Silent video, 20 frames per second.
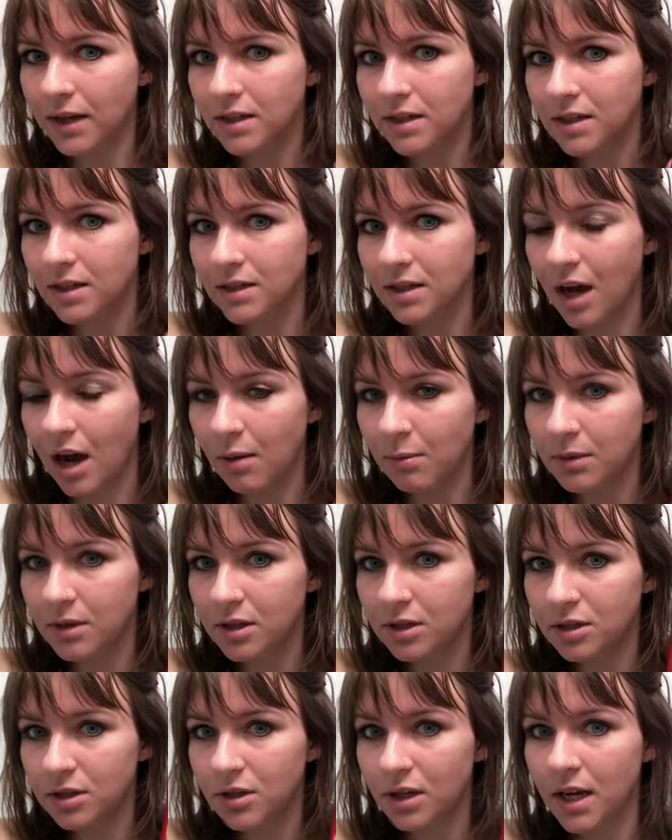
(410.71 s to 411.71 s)
to the top of
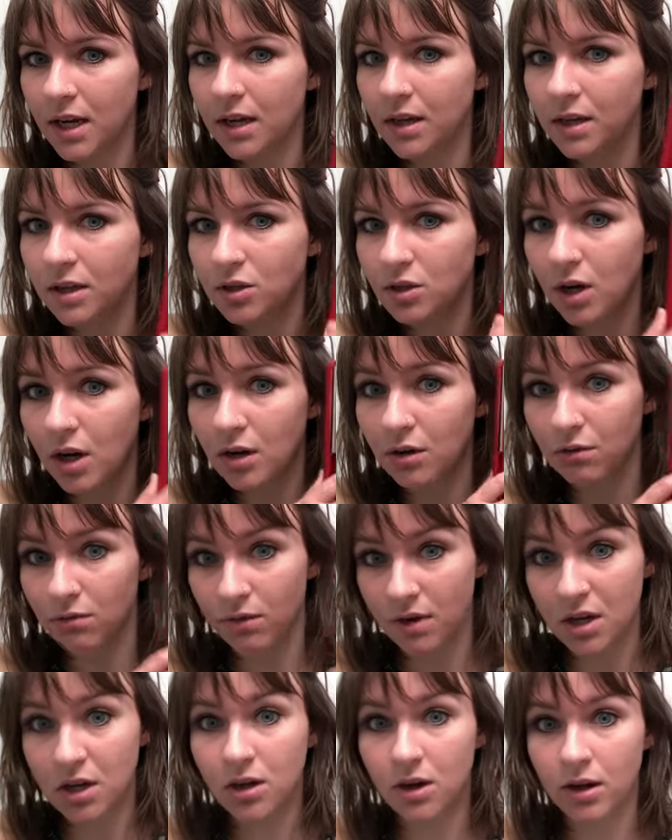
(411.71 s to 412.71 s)
the strand and try to
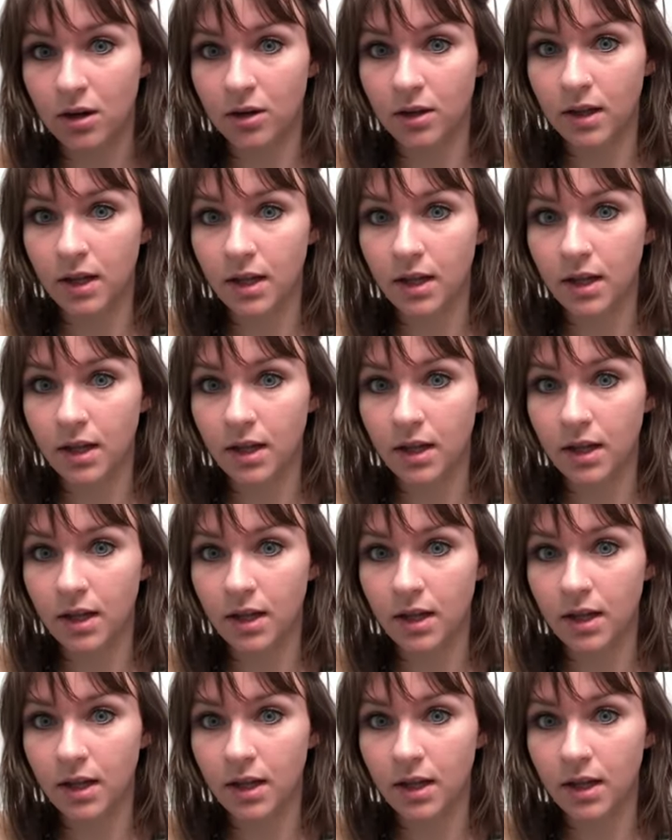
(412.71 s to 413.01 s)
re-curl